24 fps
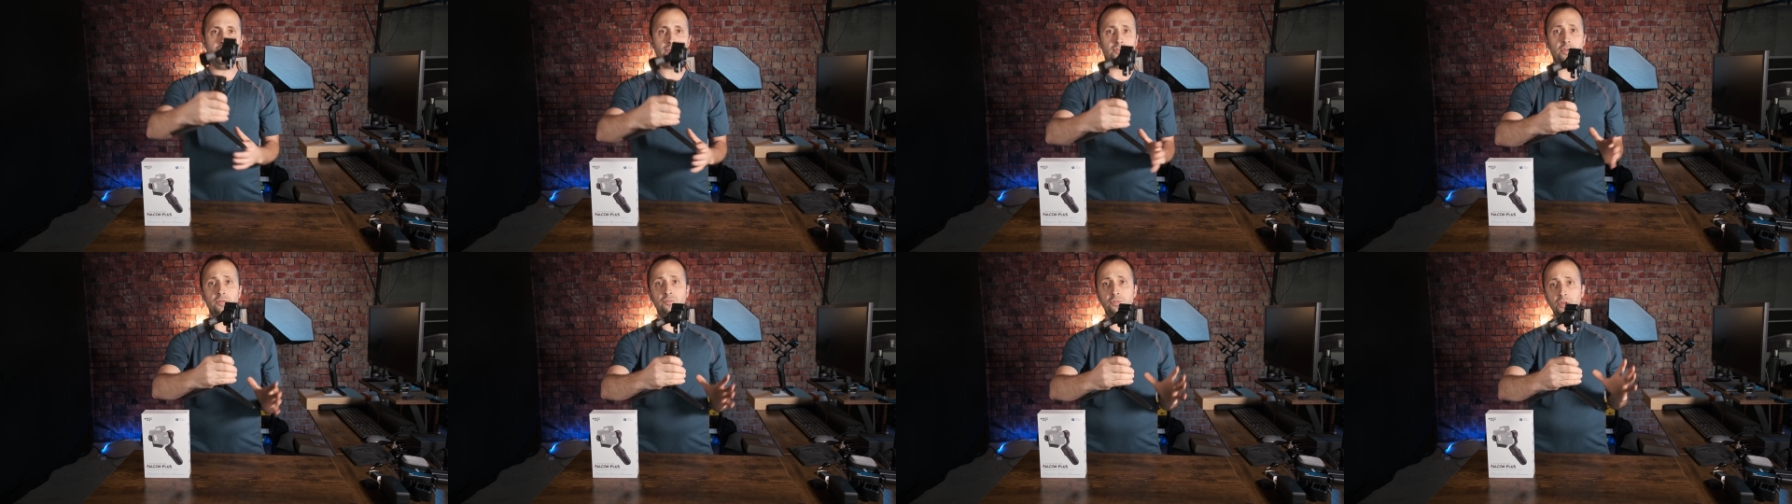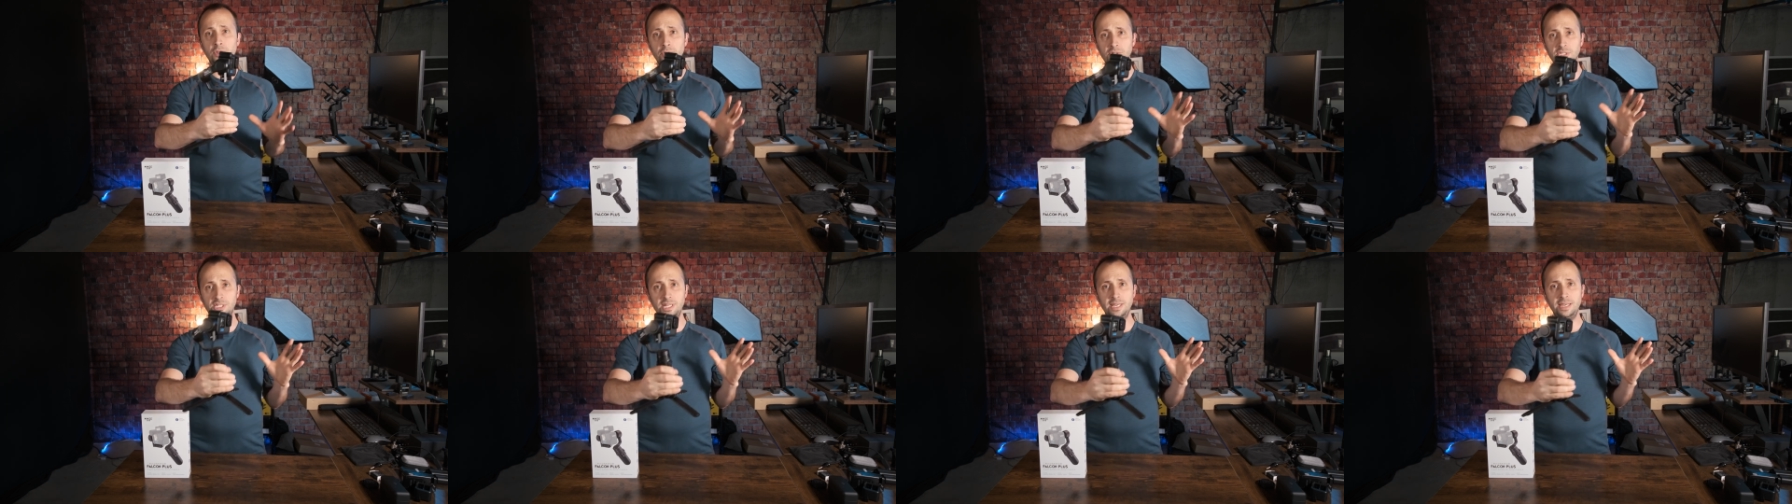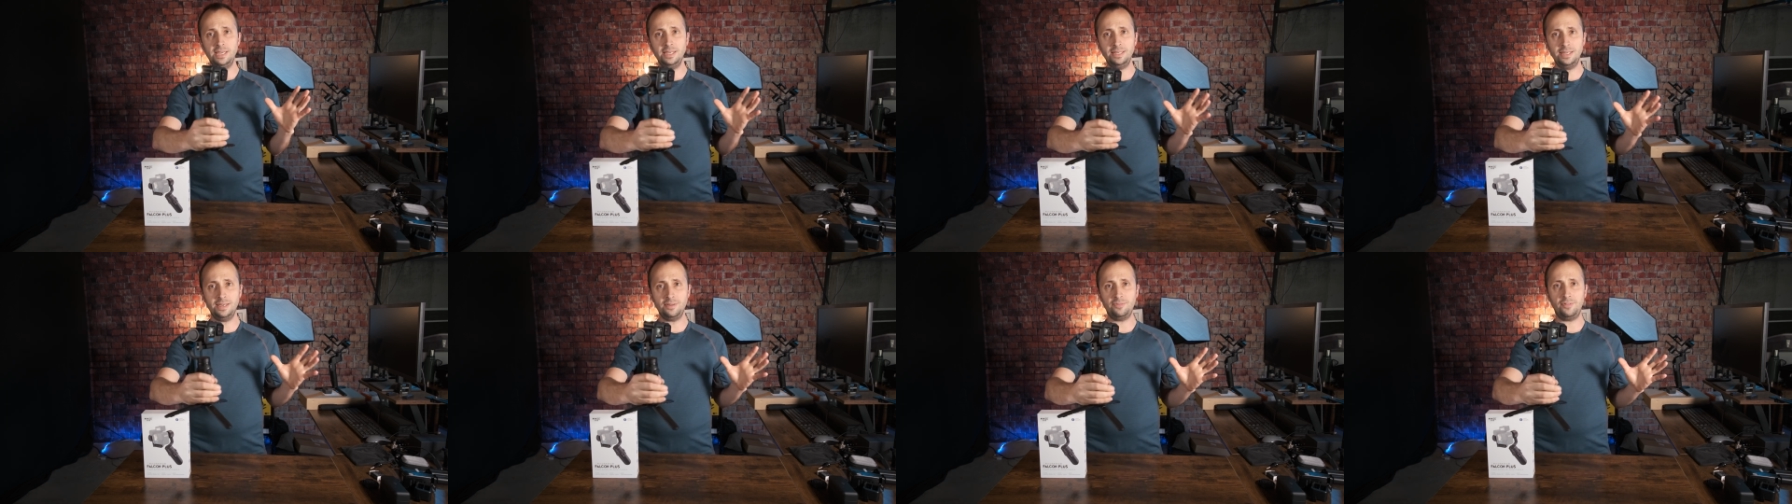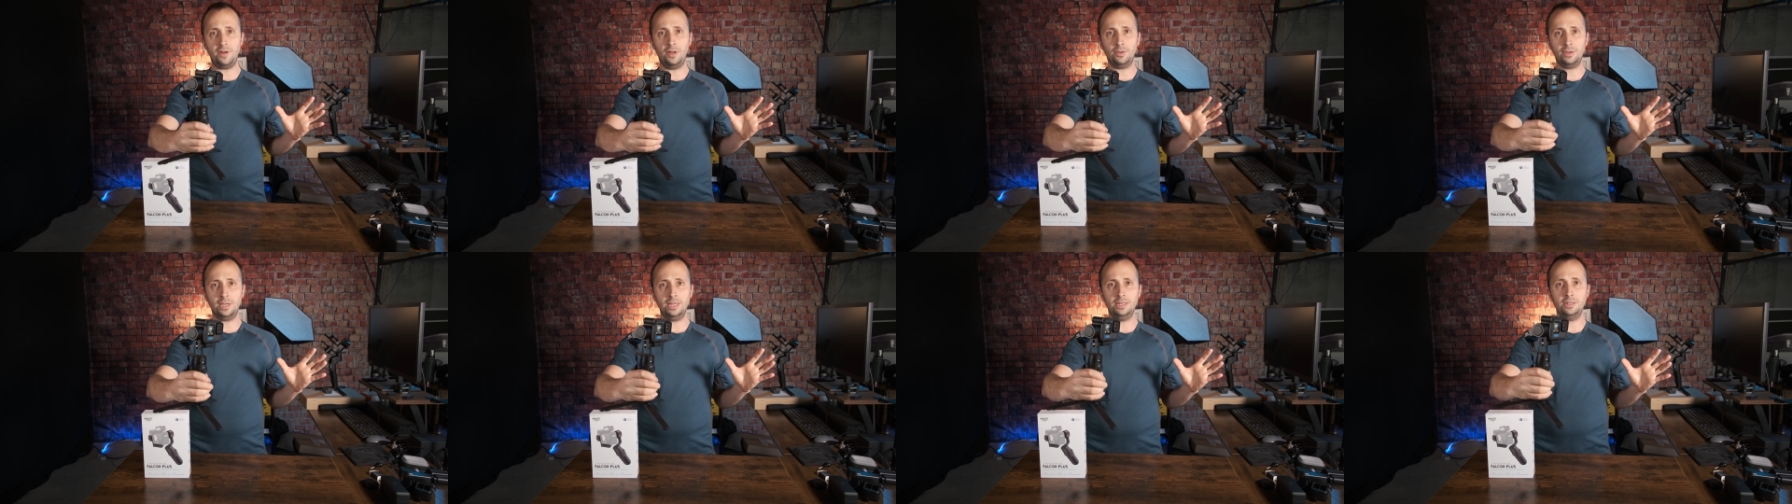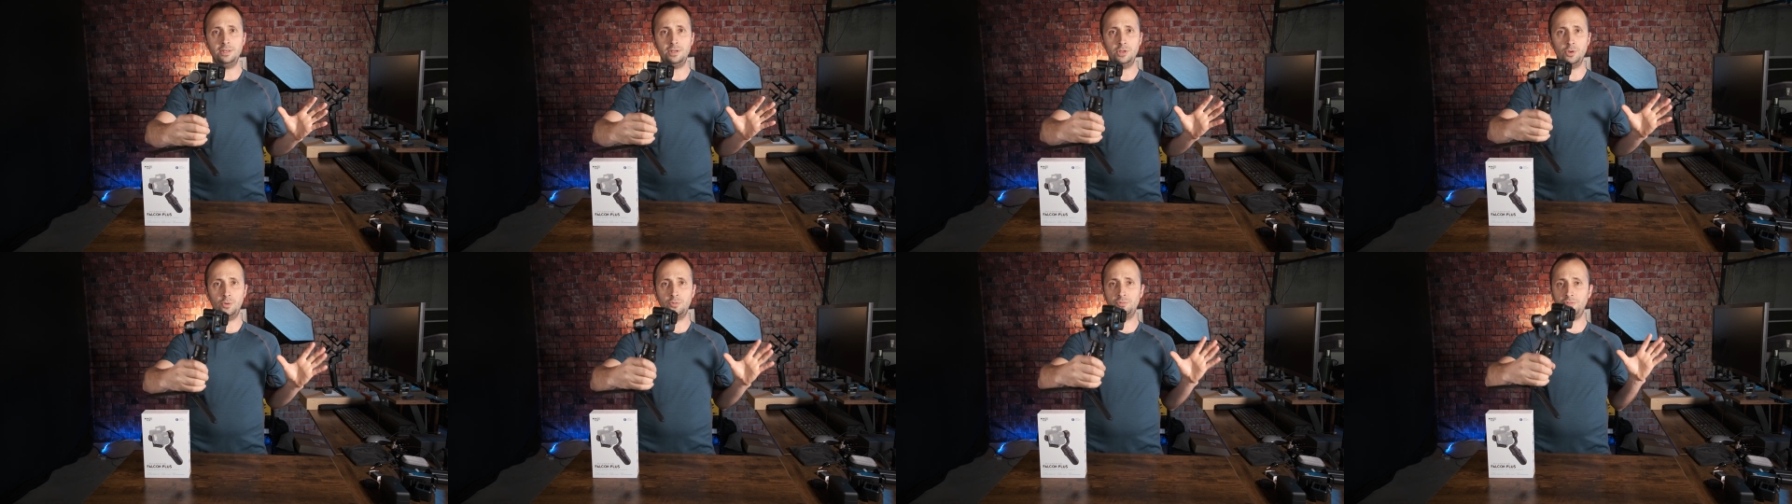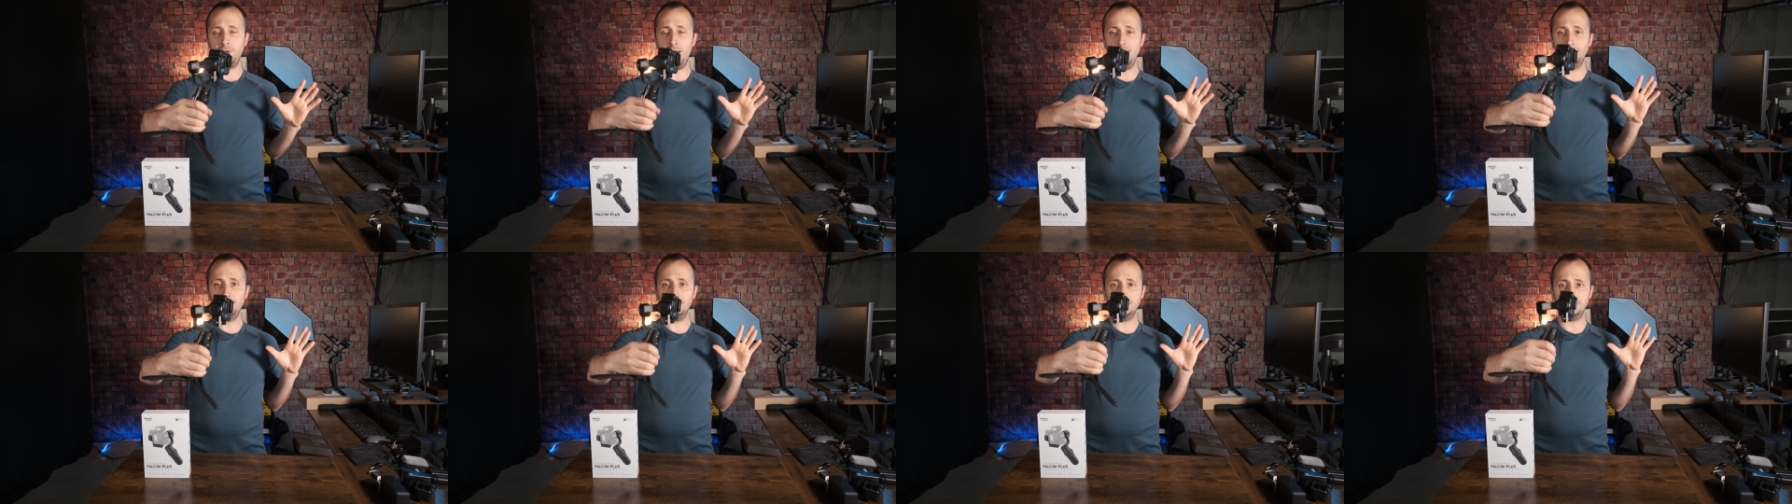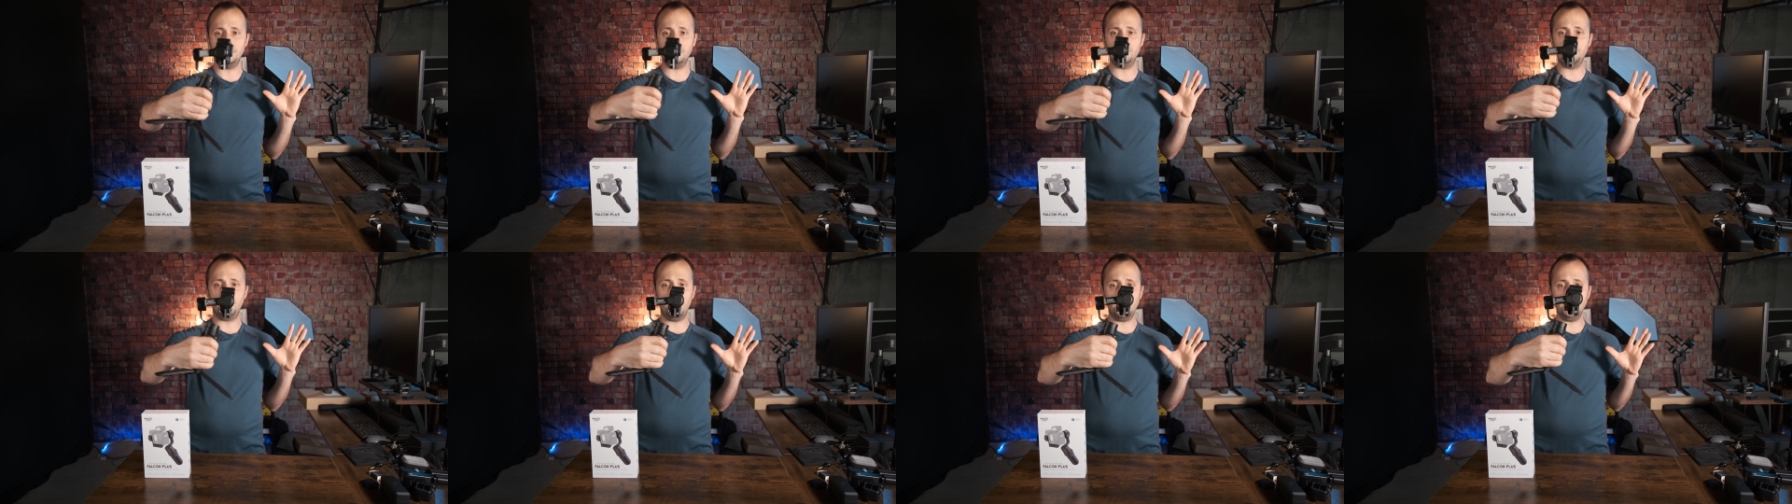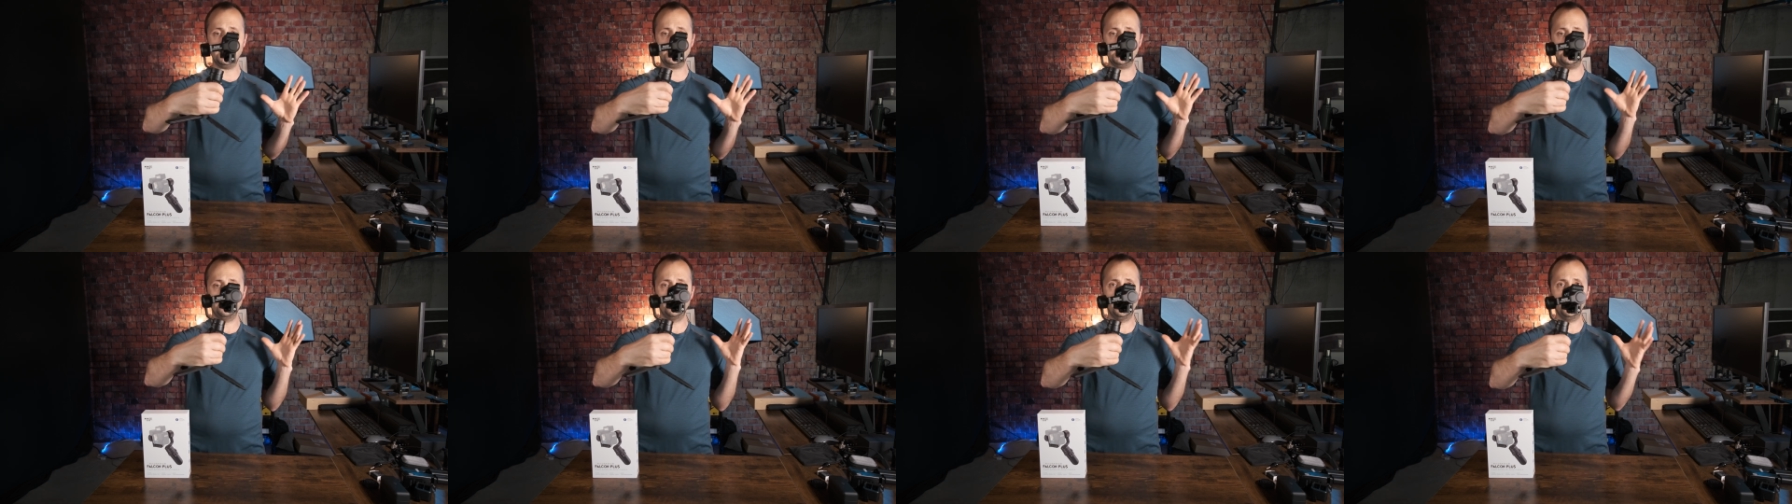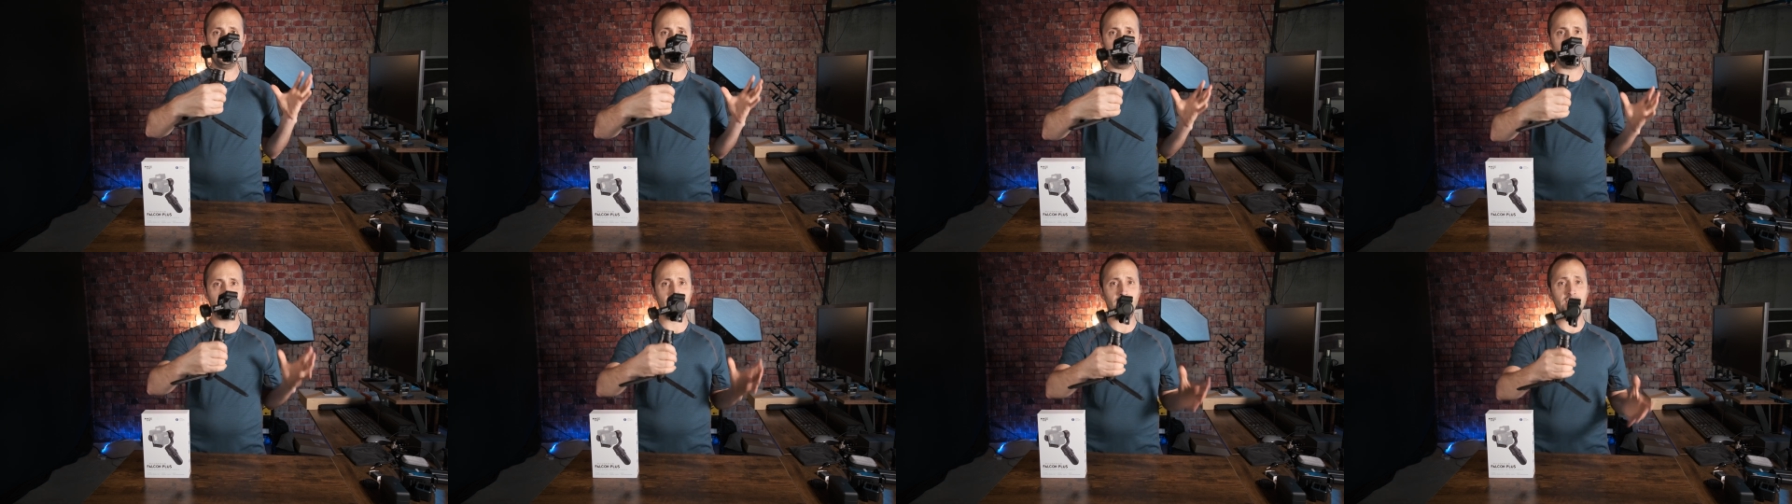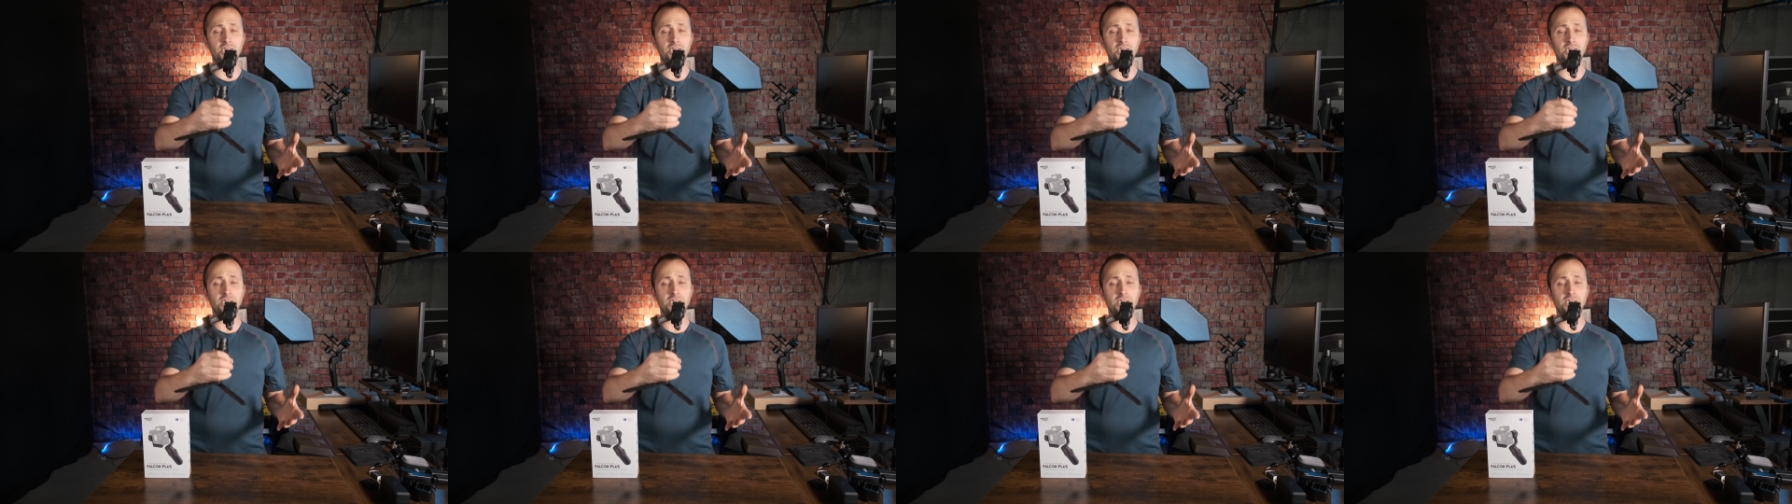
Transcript: If you've used the INKEE Falcon, you'll find this is very similar.